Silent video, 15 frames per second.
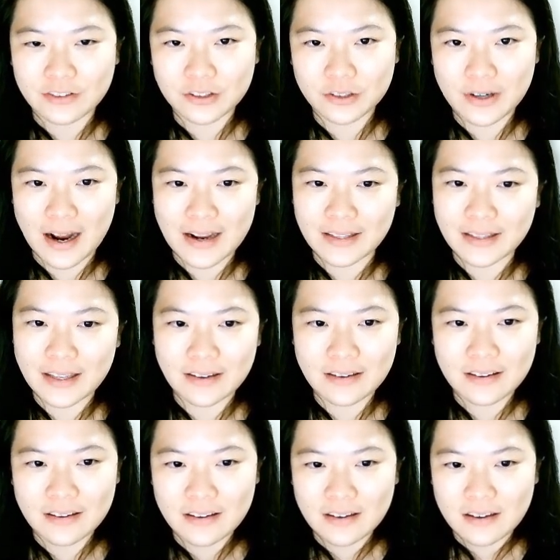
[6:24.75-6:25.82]
So I think
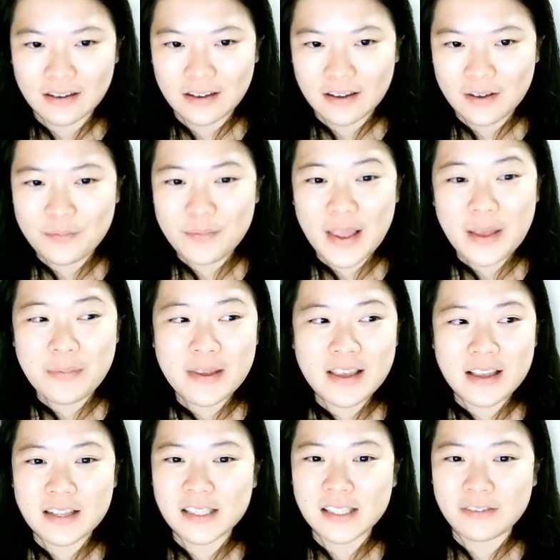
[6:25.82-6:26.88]

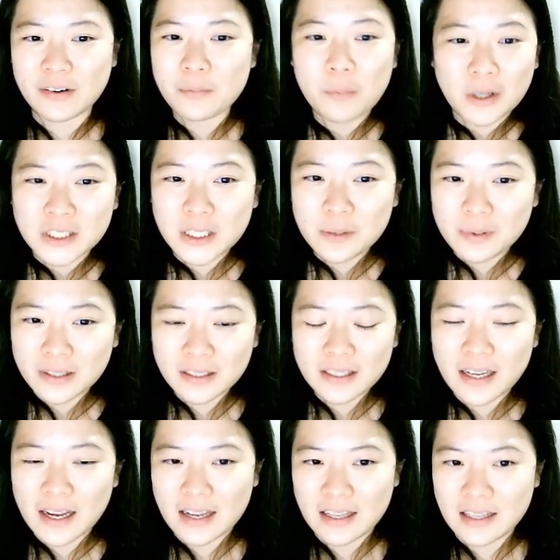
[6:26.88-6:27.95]
maybe it's even possible
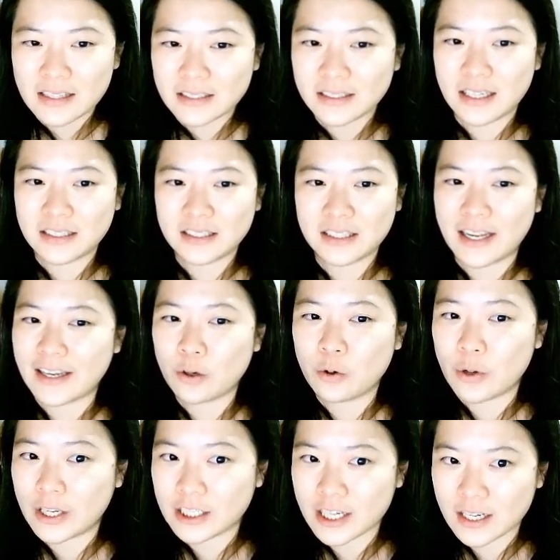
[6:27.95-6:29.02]
that East has like
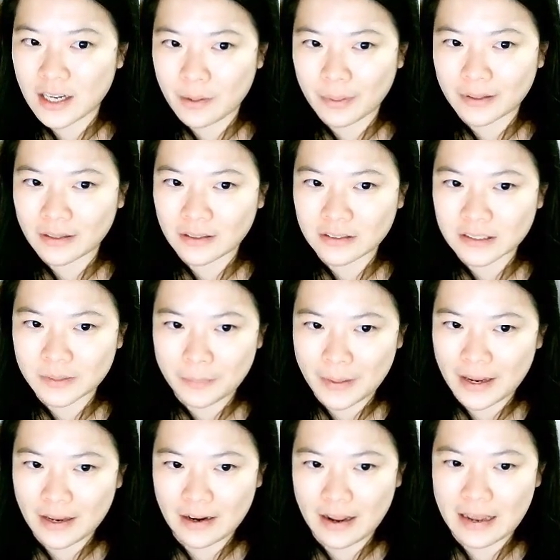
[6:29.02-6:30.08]
Queen Jack double turn
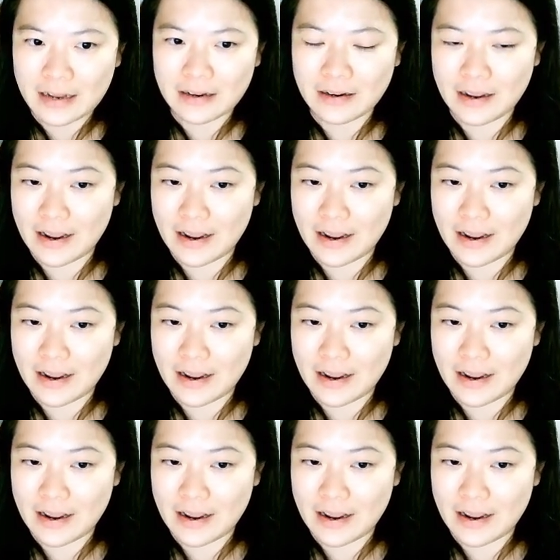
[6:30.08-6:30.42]
spade and